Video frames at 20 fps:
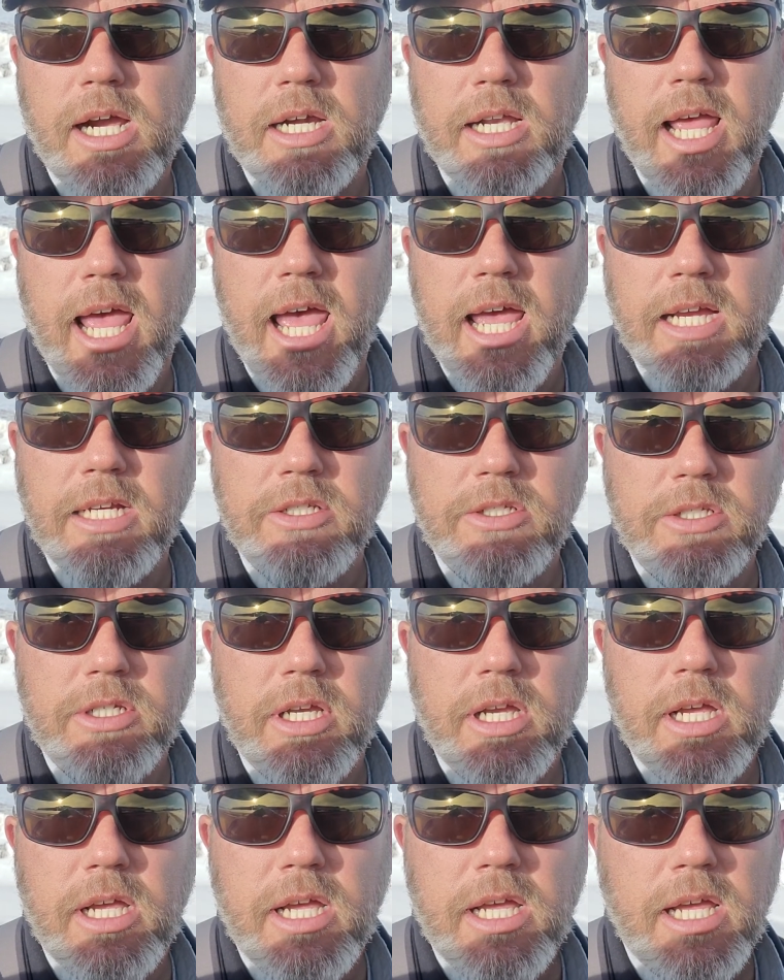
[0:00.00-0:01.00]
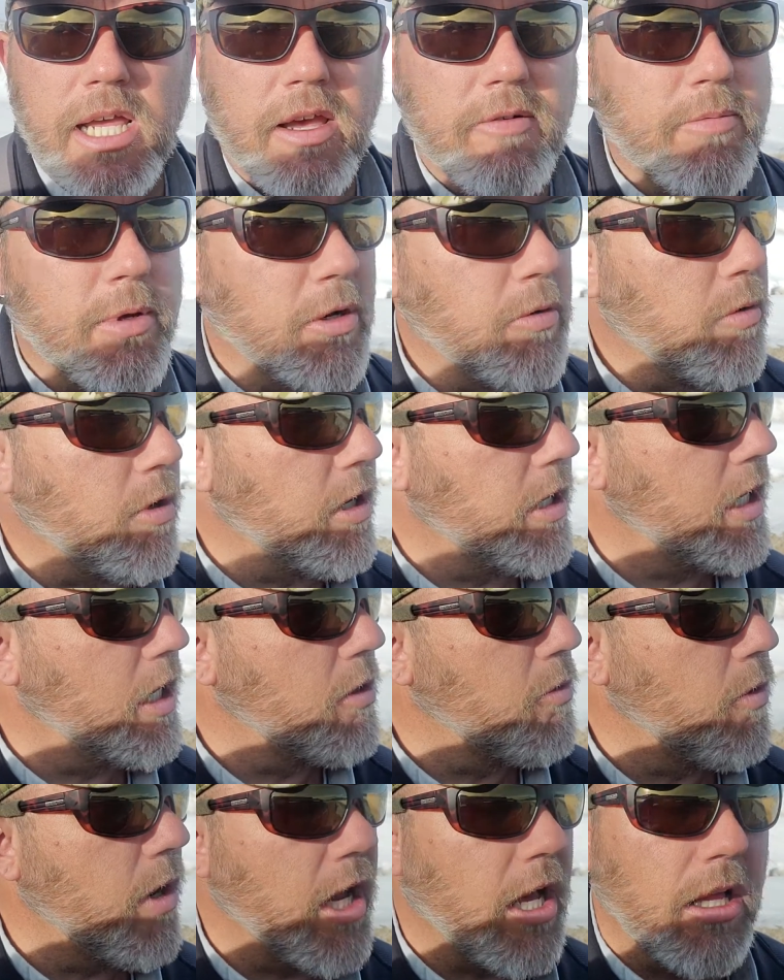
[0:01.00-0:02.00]
eggs have been
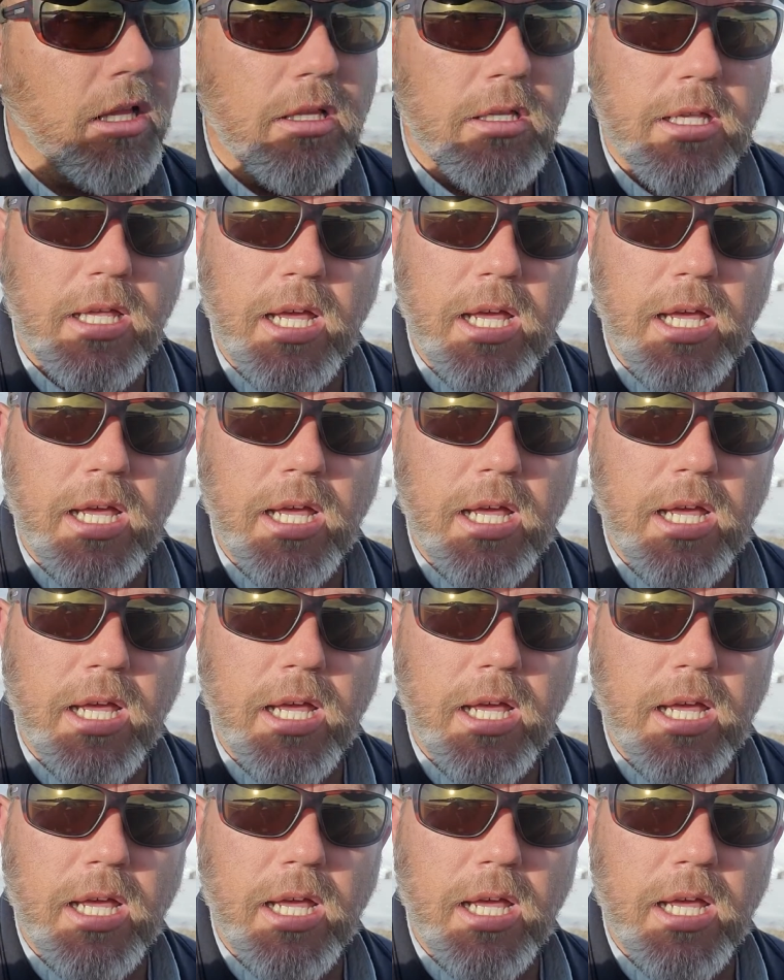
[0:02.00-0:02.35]
working well.